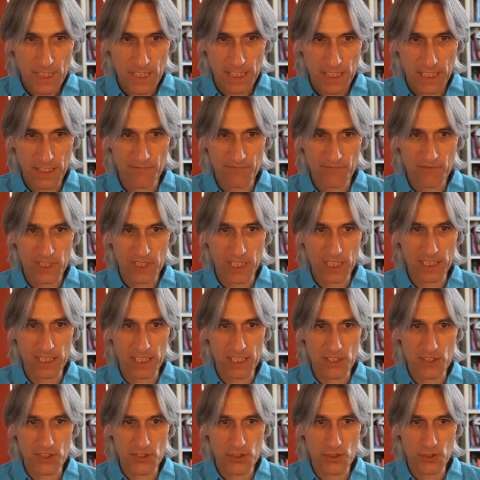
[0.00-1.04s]
if king
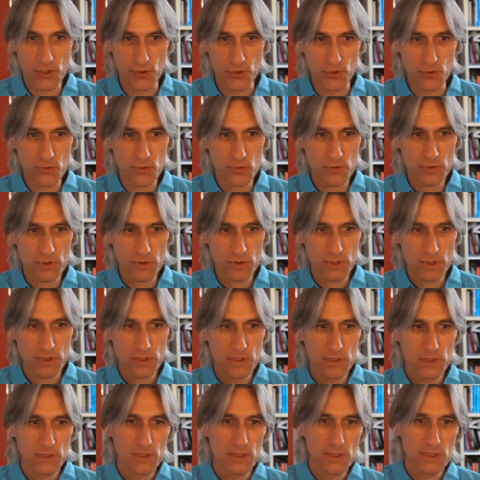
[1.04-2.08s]
e2,
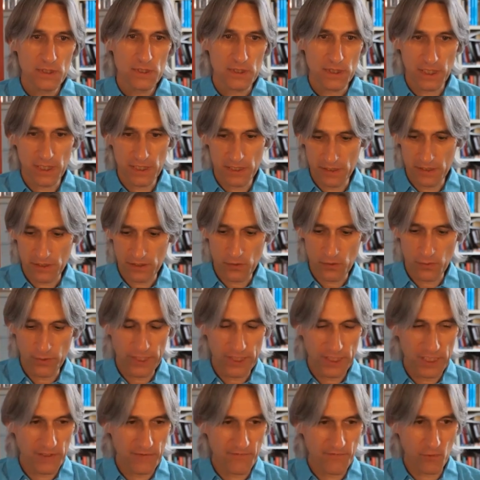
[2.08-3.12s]
then
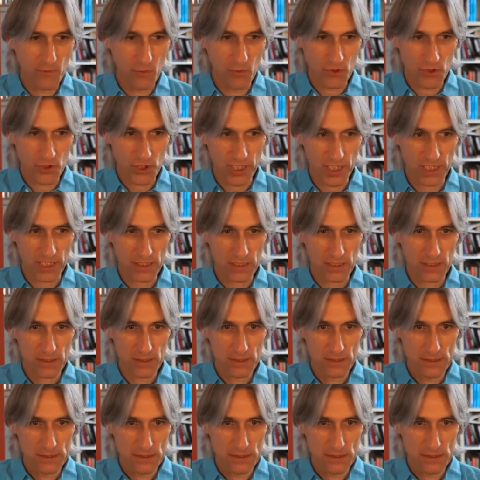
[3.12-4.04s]
queen e4 check,